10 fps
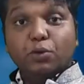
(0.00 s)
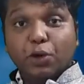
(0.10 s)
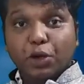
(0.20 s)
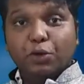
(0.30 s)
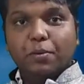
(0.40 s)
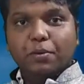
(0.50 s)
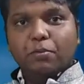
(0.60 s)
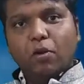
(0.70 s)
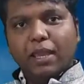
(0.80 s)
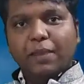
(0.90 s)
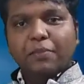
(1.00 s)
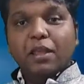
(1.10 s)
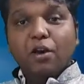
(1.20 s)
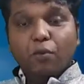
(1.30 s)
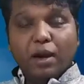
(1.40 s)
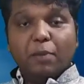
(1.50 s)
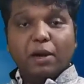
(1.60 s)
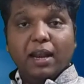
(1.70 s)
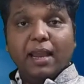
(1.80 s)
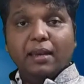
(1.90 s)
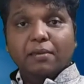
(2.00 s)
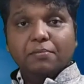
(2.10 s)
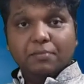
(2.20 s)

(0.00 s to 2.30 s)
2 cube. Okay. What about 9?